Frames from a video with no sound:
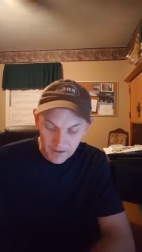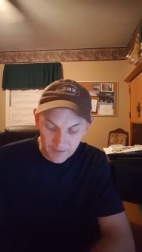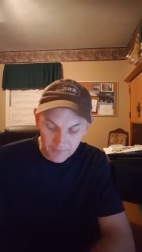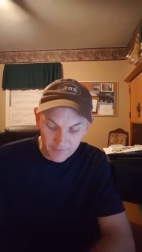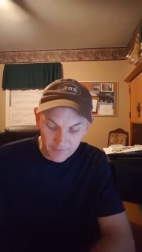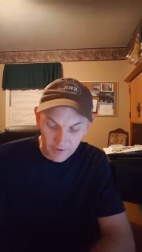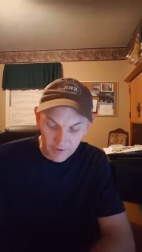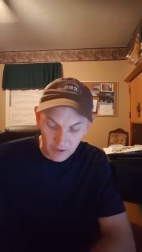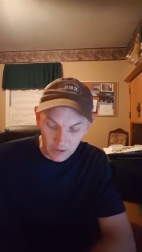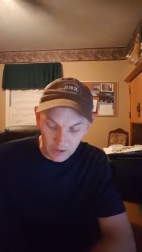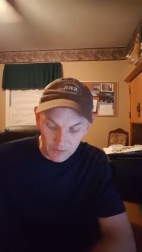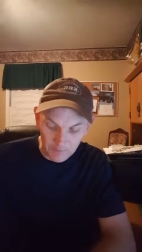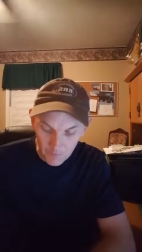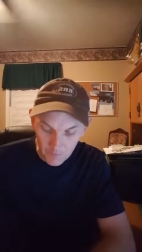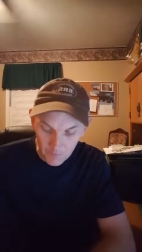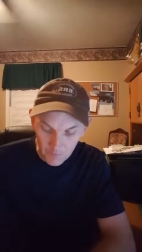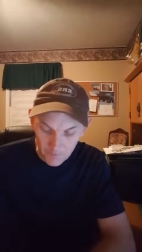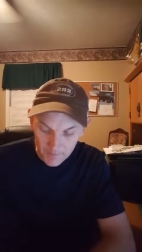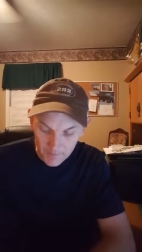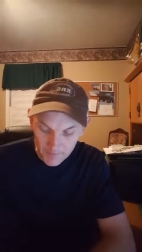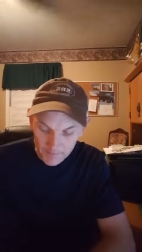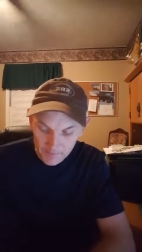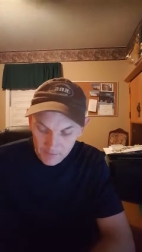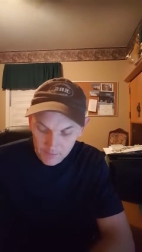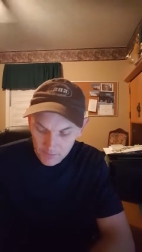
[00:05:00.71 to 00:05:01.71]
There are
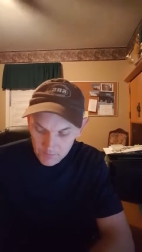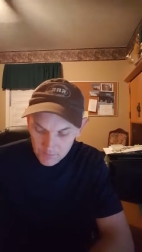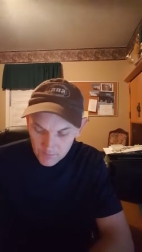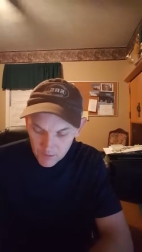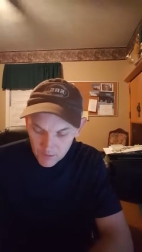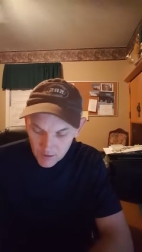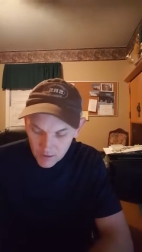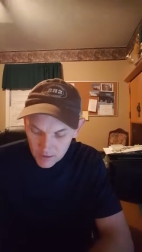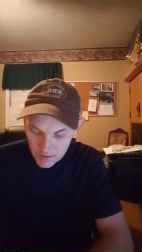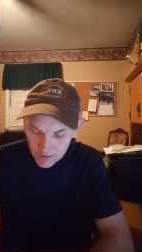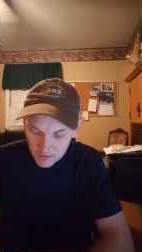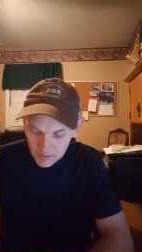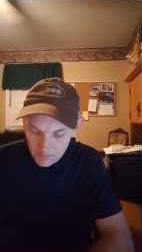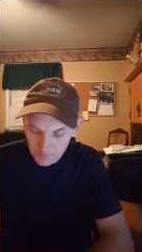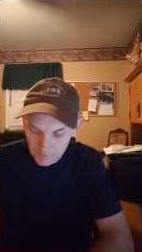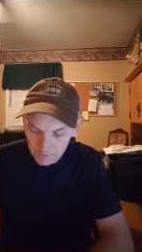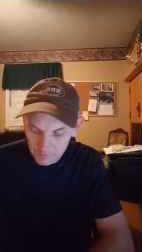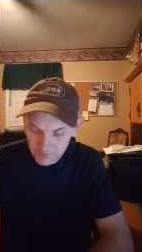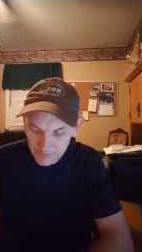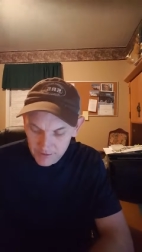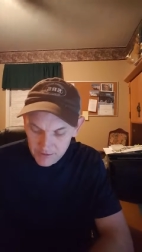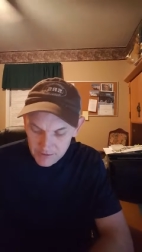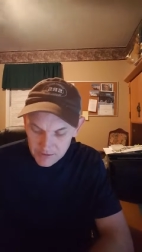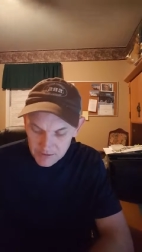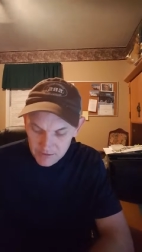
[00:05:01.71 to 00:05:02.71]
momentum,
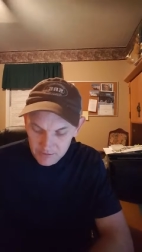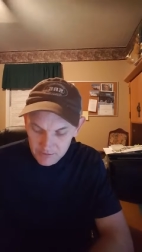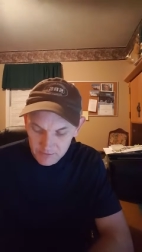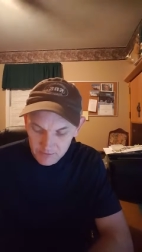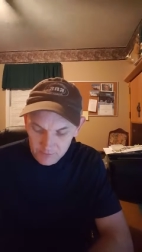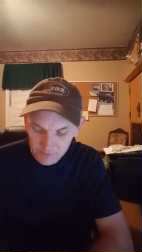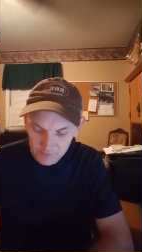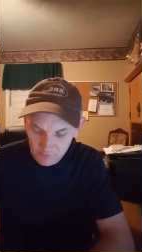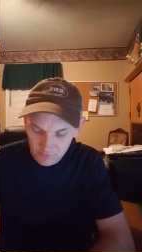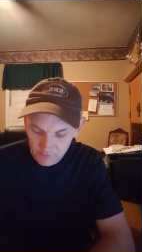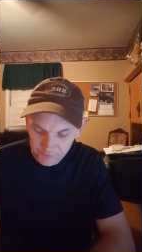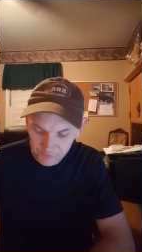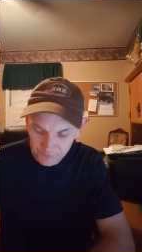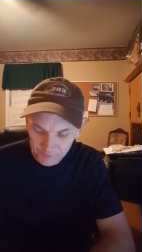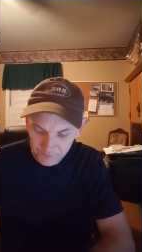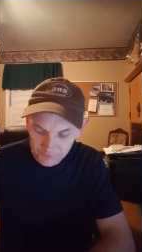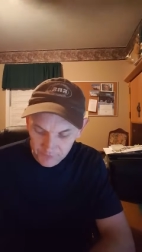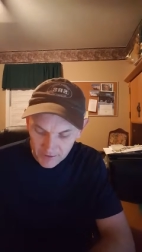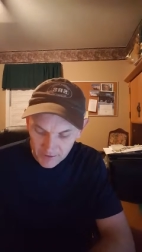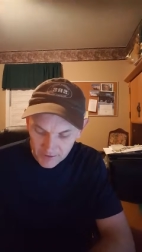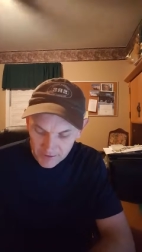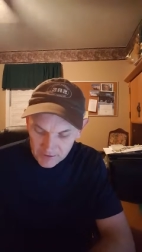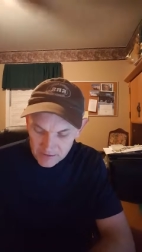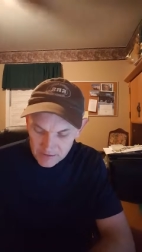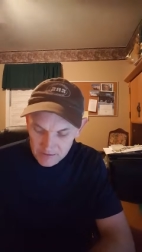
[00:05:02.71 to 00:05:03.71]
completion,
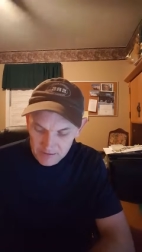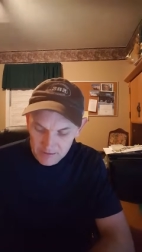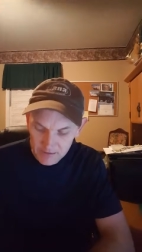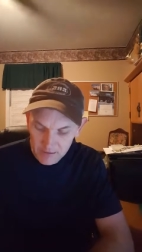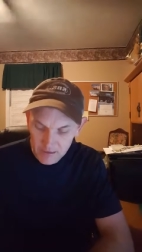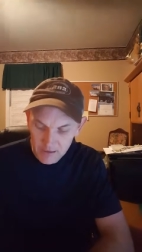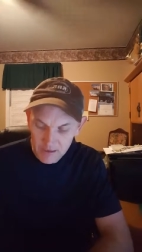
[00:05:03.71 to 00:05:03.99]
reflection,